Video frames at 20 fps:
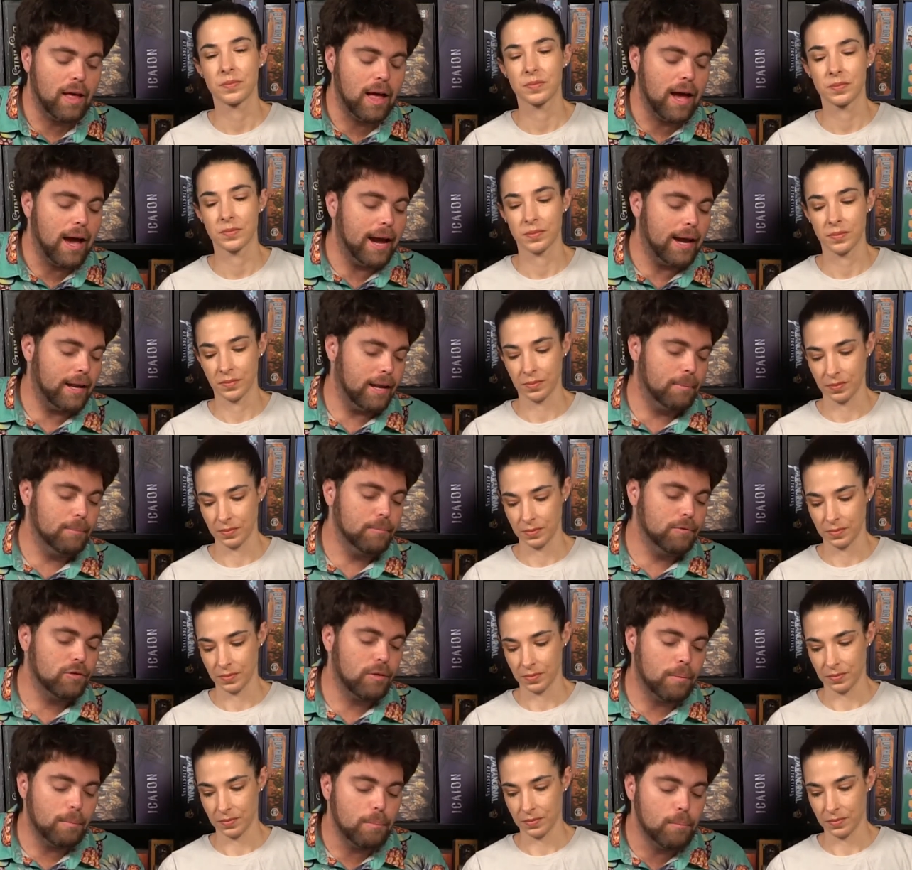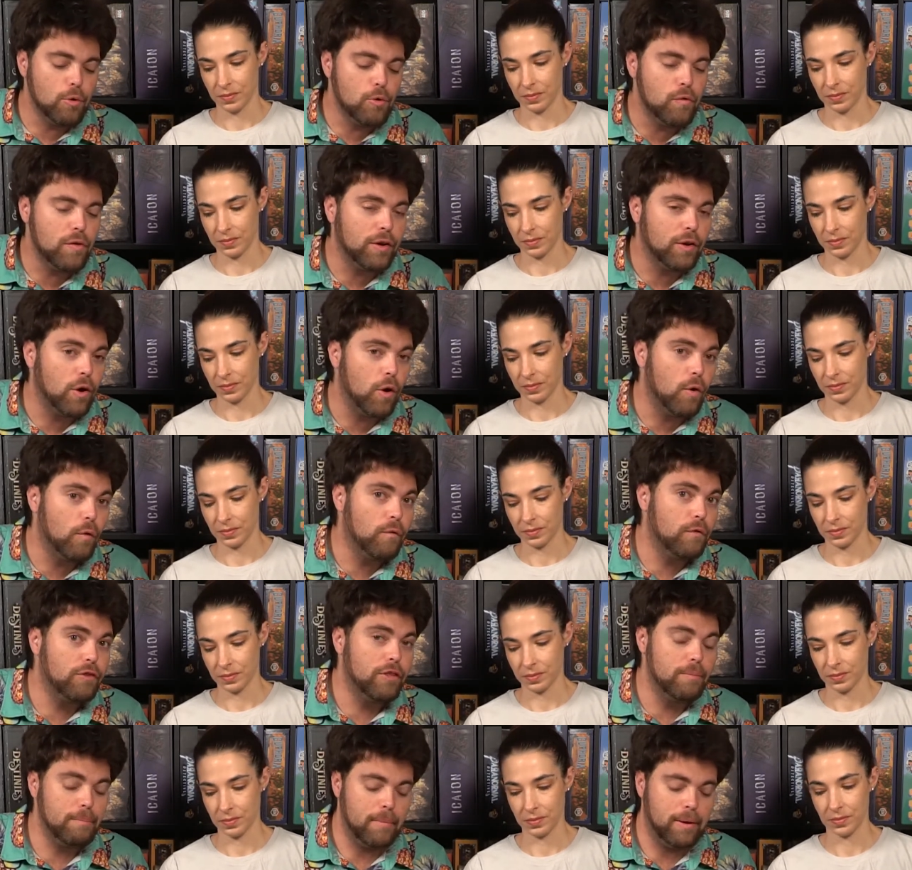Speaker 1: the items, moving
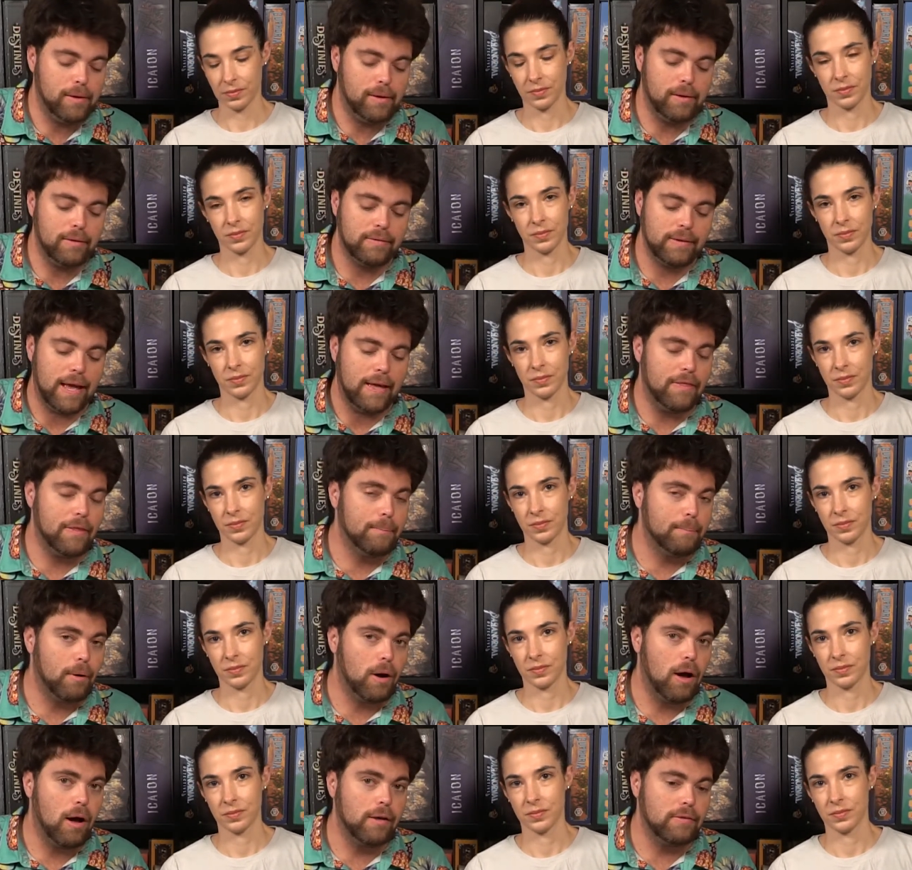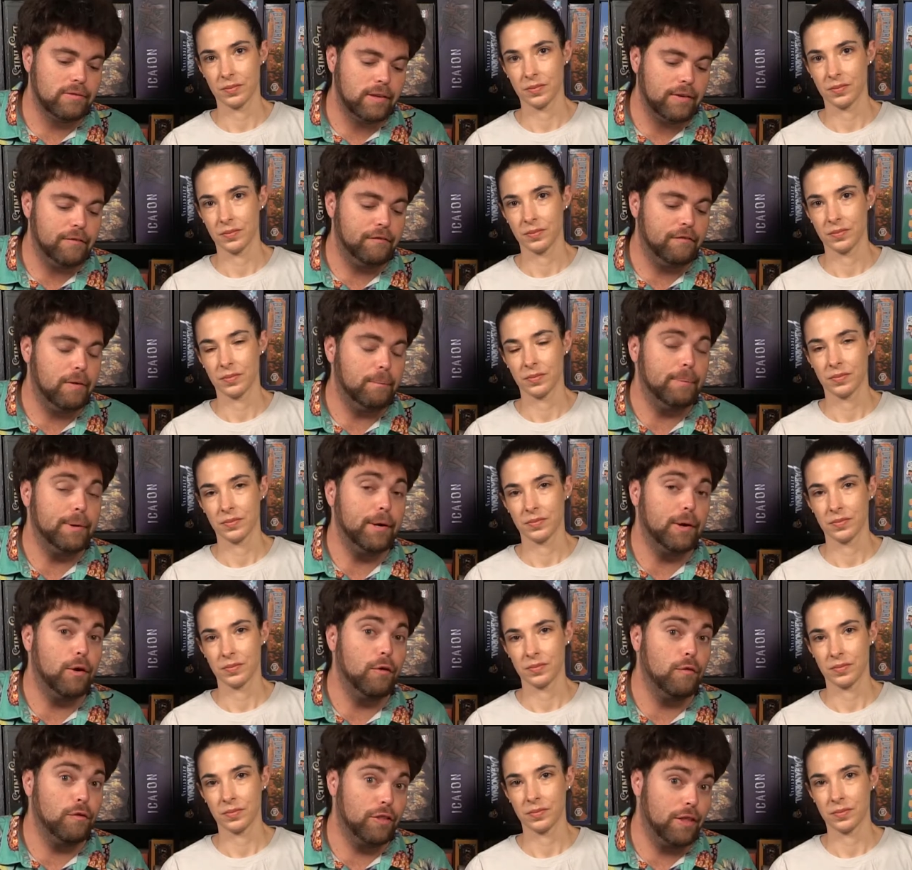over the minions and the boss, and
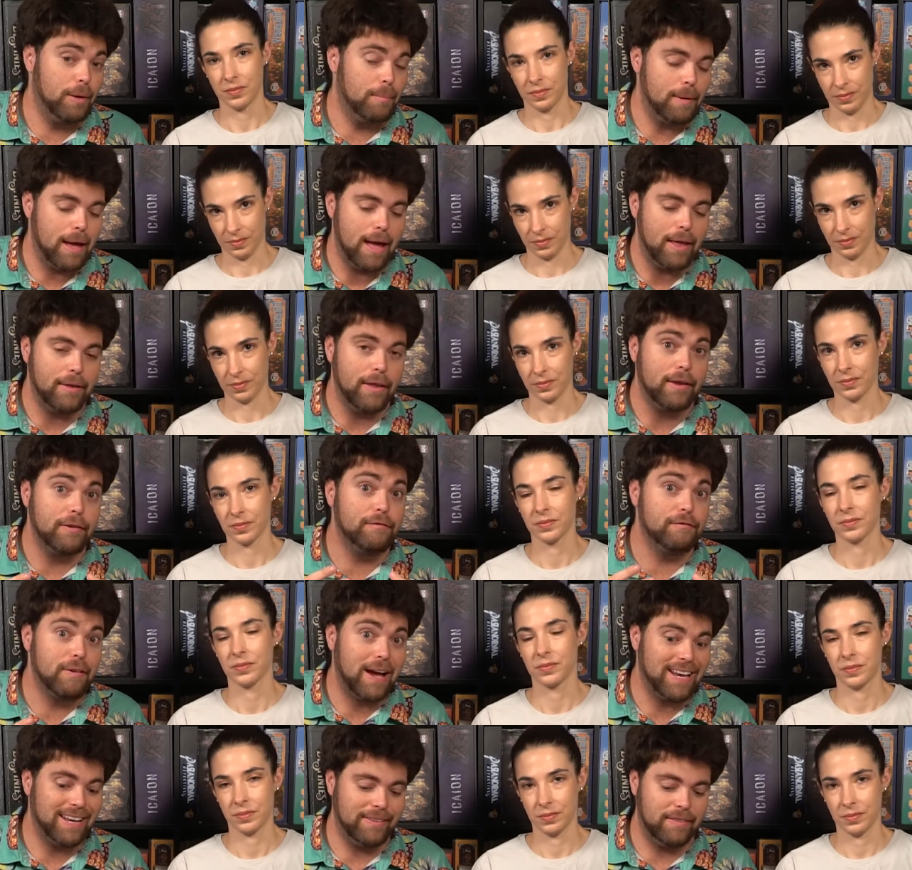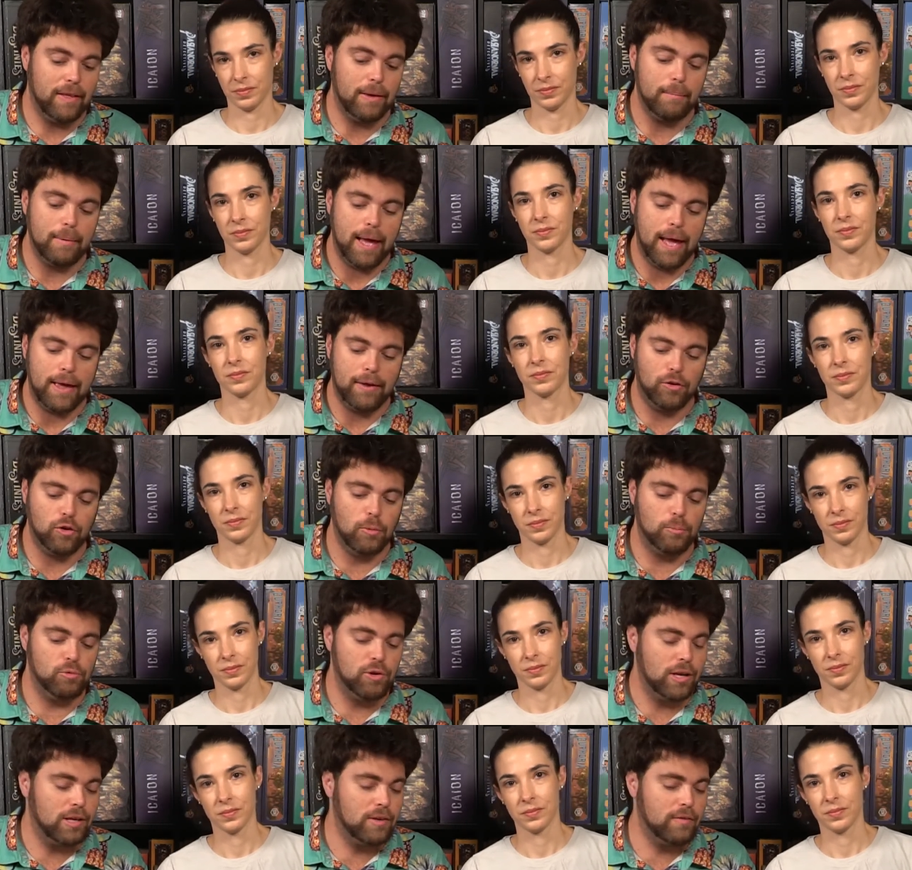flipping over them, and then fighting them. And your
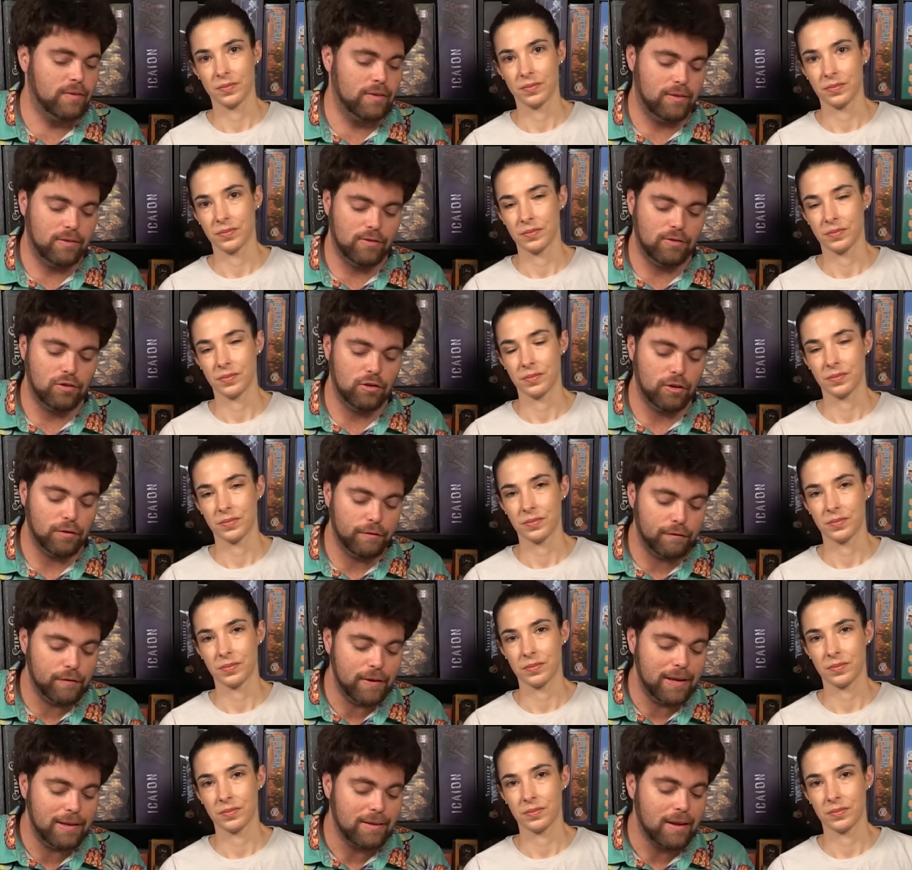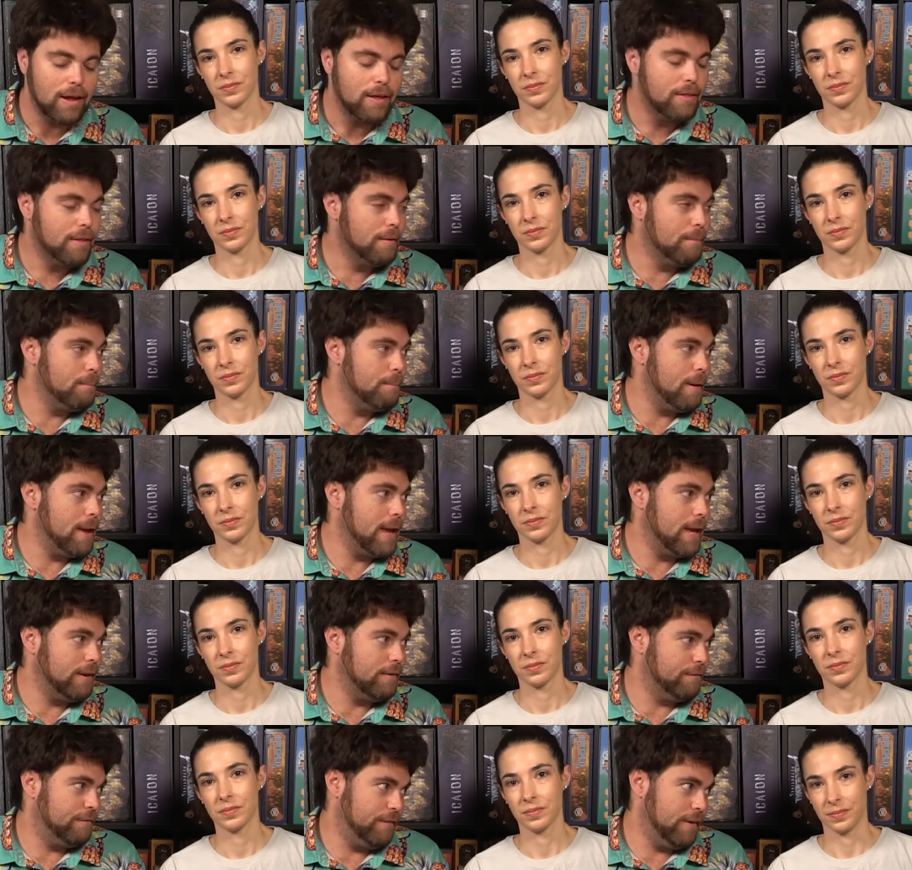objective is to defeat the
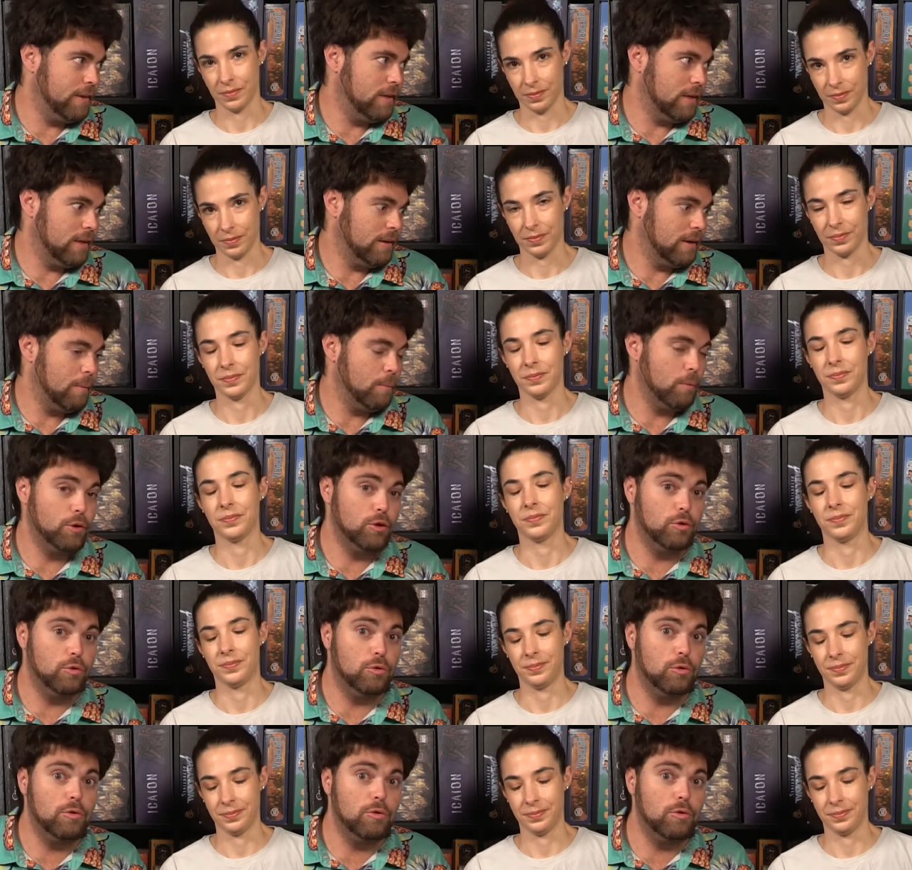main villain. And when you